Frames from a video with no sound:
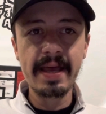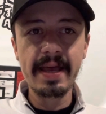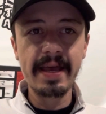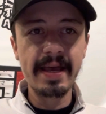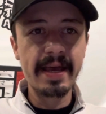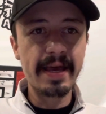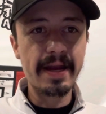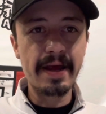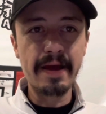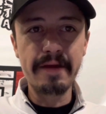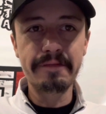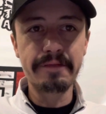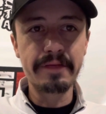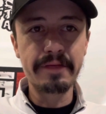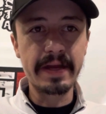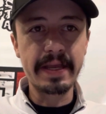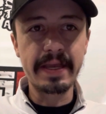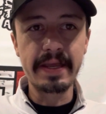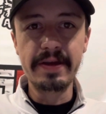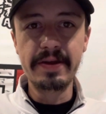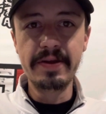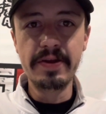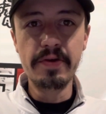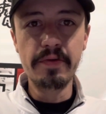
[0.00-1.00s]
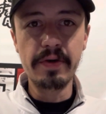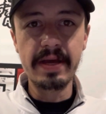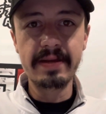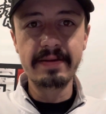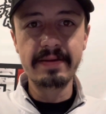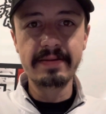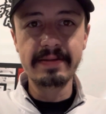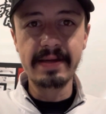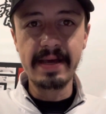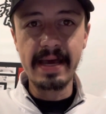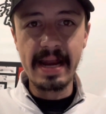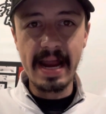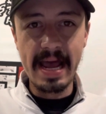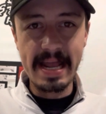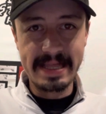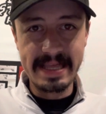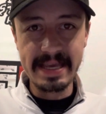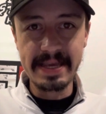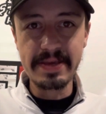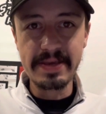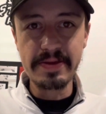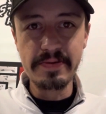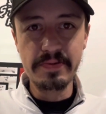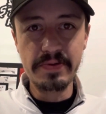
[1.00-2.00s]
And I freaking knew it. And I
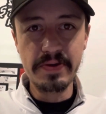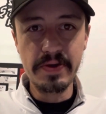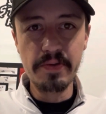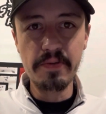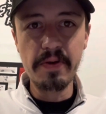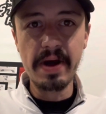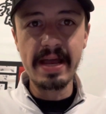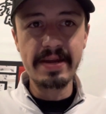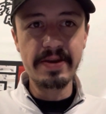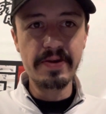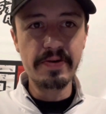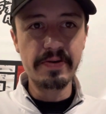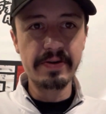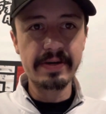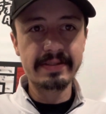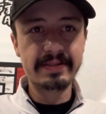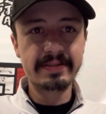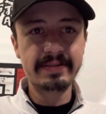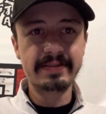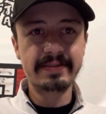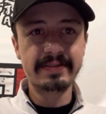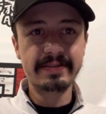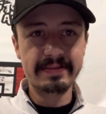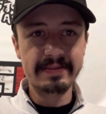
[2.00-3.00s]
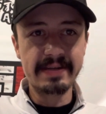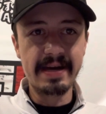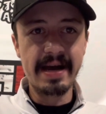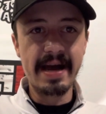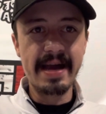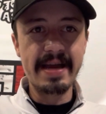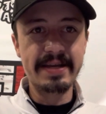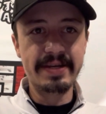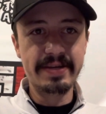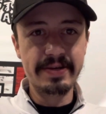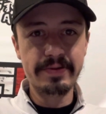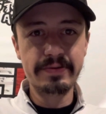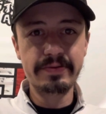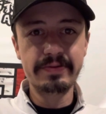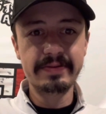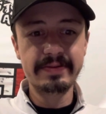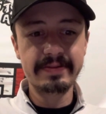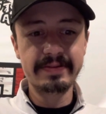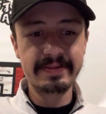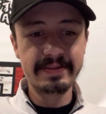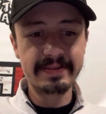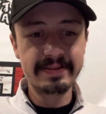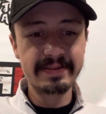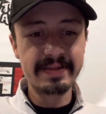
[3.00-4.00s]
think you knew I knew it. I do.
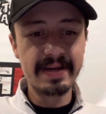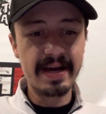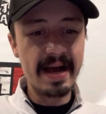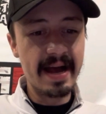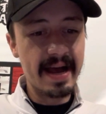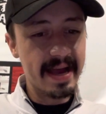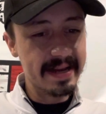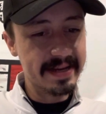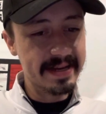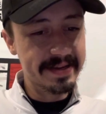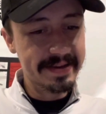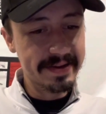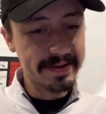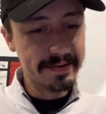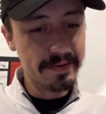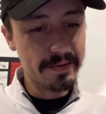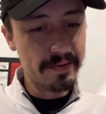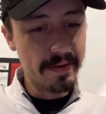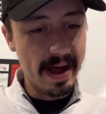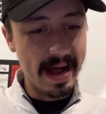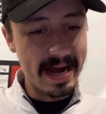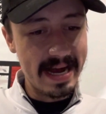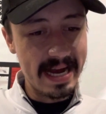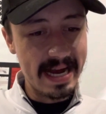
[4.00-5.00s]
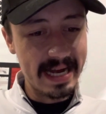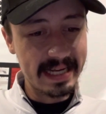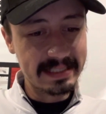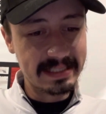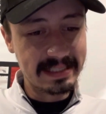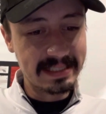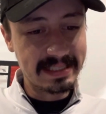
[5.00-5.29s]
I do. I